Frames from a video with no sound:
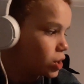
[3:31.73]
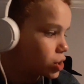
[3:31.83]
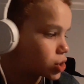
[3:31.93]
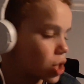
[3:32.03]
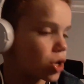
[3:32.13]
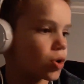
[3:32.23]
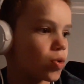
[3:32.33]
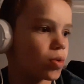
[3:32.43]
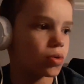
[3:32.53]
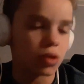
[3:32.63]

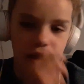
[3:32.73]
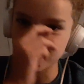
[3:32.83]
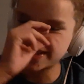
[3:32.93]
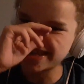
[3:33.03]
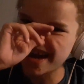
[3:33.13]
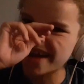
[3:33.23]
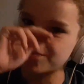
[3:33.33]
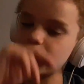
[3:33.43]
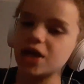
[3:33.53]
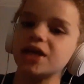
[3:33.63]
So I
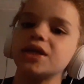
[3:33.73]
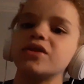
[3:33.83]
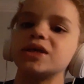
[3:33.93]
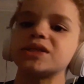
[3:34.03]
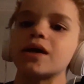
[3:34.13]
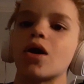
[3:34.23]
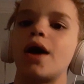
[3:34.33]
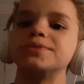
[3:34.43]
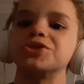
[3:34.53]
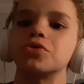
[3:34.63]
went into this like
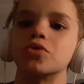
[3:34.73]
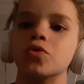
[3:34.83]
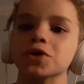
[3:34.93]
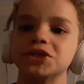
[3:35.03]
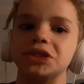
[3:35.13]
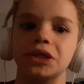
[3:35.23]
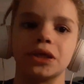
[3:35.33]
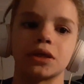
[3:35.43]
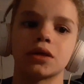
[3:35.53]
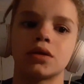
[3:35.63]
obstacle course
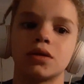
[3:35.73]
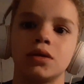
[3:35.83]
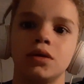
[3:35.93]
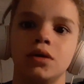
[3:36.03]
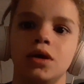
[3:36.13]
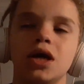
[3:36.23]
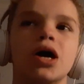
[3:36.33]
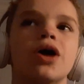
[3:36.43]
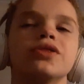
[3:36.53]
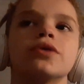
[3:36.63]
thing,
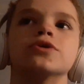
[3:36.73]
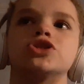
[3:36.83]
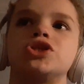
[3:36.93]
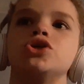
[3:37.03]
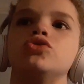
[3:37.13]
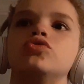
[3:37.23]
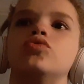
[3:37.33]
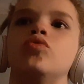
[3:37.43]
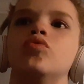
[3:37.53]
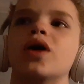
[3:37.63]
and there were
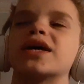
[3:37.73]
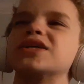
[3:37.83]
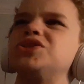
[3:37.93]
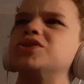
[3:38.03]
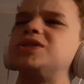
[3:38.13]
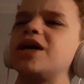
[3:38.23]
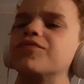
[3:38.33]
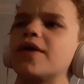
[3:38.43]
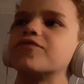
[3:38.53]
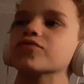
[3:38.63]
2, I guess you could say,
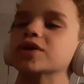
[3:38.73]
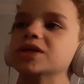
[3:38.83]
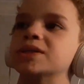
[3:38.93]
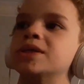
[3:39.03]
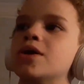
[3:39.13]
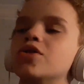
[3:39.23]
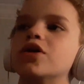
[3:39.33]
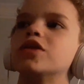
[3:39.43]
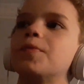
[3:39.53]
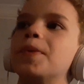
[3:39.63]
referees.
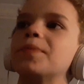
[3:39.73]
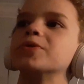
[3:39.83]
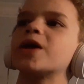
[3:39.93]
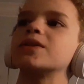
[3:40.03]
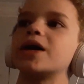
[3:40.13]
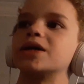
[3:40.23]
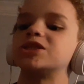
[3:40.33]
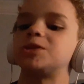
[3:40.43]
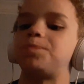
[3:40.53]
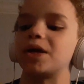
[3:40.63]
They're the people that like
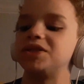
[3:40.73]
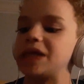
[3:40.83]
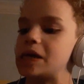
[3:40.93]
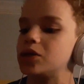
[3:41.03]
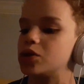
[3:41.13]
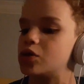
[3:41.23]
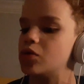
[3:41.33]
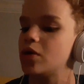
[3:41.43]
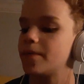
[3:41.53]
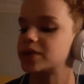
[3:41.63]
spectate
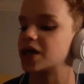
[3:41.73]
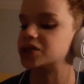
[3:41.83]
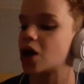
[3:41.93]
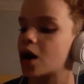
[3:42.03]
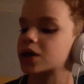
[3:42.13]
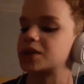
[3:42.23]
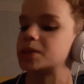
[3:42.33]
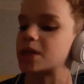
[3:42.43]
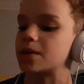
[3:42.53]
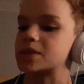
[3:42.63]
you, but they talk at the
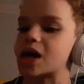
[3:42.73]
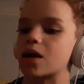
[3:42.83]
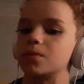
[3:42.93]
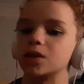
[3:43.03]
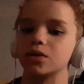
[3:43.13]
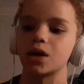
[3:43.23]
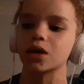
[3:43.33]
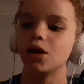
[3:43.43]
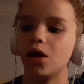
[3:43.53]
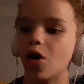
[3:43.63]
same time, and they're
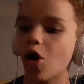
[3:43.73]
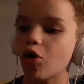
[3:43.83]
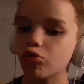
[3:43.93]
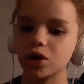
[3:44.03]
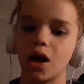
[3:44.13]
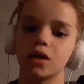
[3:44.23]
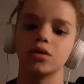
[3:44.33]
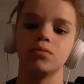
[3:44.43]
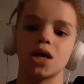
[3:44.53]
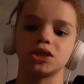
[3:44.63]
like, oh, we got a
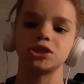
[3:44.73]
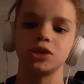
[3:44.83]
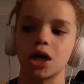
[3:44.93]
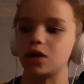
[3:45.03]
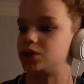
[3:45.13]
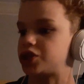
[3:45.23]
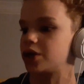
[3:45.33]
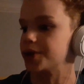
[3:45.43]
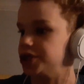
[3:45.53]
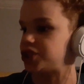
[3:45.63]
good match tonight.
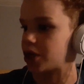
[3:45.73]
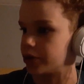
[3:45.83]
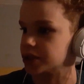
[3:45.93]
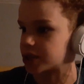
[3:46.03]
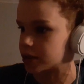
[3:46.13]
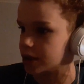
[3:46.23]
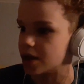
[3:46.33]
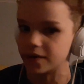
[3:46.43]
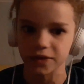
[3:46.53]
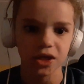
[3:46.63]
Jerry's on the
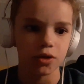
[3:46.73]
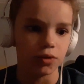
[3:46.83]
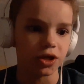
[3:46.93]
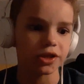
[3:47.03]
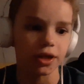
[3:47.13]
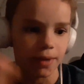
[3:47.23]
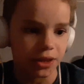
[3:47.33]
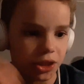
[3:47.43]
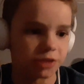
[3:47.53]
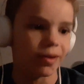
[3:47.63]
left. What do you think
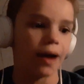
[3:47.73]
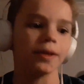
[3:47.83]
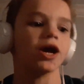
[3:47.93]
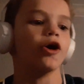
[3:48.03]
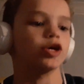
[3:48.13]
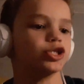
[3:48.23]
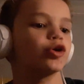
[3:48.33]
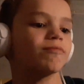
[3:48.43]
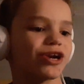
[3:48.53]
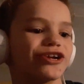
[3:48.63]
about this, Bobby? Oh, you're
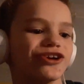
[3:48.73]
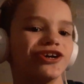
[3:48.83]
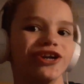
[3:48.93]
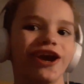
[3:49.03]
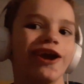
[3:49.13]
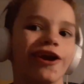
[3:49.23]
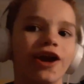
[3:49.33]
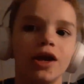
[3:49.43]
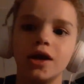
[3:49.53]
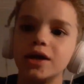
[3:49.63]
doing pretty good.
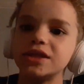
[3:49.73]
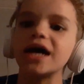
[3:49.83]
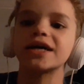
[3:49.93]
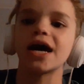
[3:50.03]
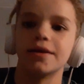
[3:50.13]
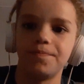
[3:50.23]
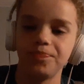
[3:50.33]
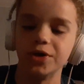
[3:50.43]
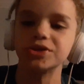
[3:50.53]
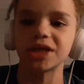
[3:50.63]
Yeah,
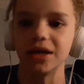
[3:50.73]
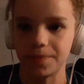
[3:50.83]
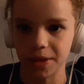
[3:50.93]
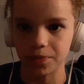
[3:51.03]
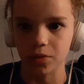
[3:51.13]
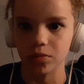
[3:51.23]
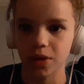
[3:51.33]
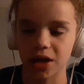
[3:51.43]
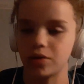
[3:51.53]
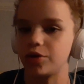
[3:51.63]
those kind of people.
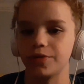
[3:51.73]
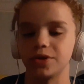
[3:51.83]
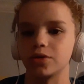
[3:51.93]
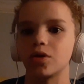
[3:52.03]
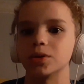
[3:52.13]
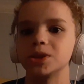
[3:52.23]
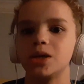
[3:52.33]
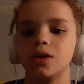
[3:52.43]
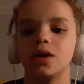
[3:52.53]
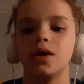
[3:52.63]
I don't know what they're called.
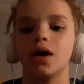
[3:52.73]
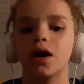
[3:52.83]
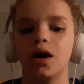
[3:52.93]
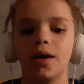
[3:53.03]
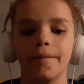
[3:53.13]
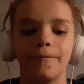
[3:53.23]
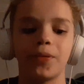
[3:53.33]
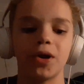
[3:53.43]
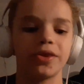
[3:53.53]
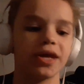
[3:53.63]

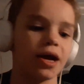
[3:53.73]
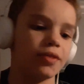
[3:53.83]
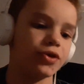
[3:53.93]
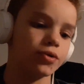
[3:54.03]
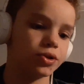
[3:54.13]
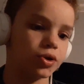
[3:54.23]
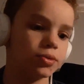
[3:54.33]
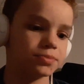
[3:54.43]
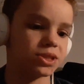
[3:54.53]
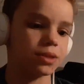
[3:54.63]
But yeah, there were
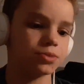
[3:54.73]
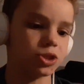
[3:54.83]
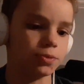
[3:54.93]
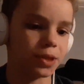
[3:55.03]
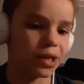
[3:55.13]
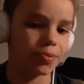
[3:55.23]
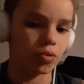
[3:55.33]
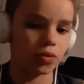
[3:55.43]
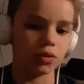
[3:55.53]
them 2 people.